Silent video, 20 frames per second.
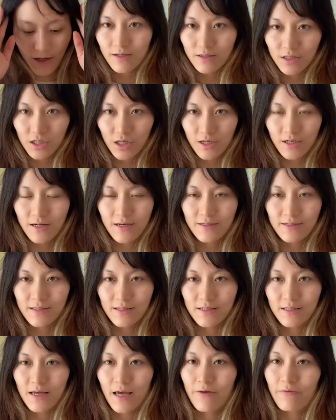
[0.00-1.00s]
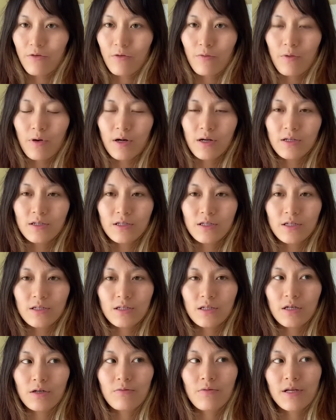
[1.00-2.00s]
It's Shanghai City. Everyone is
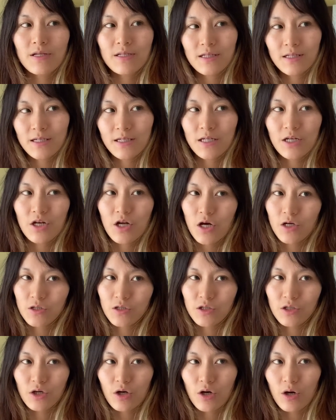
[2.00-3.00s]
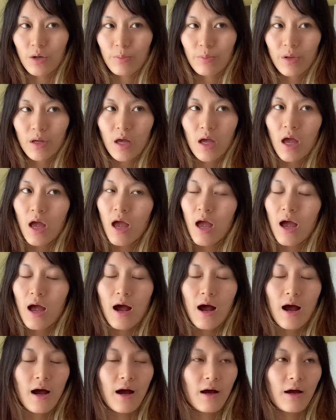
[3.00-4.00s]
just crazily non-stop,
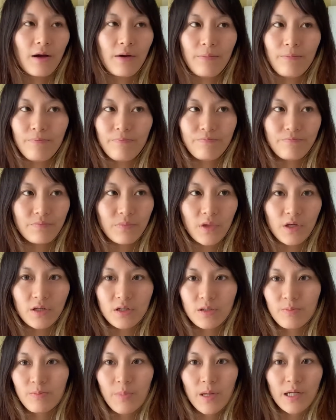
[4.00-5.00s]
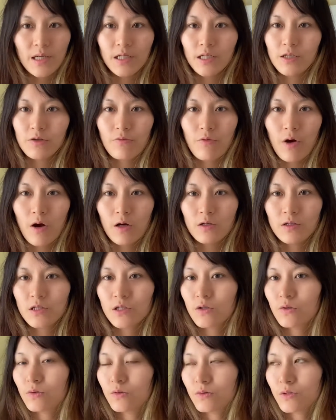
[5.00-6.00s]
spinning around
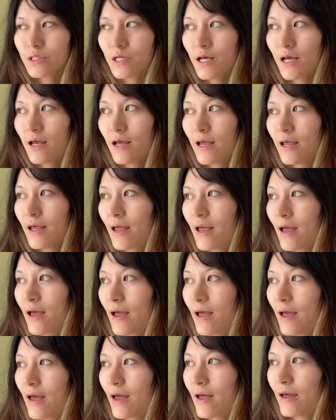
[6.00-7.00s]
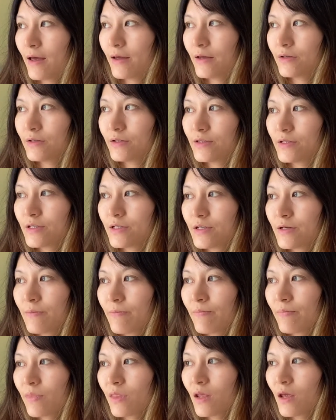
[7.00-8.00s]
all day. And
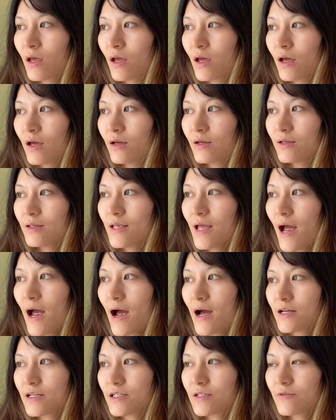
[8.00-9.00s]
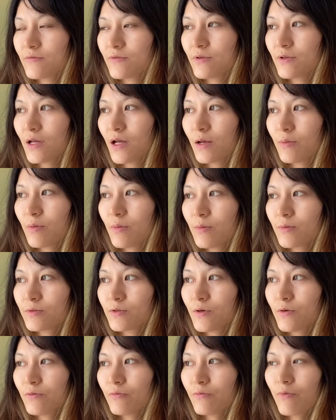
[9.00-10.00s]
yeah, I just feel like people
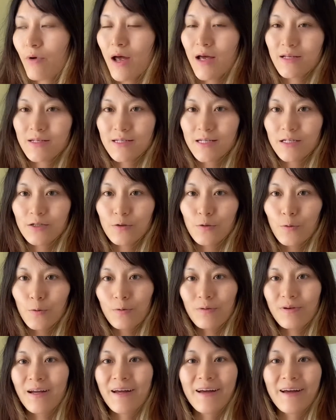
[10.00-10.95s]
don't rest at all.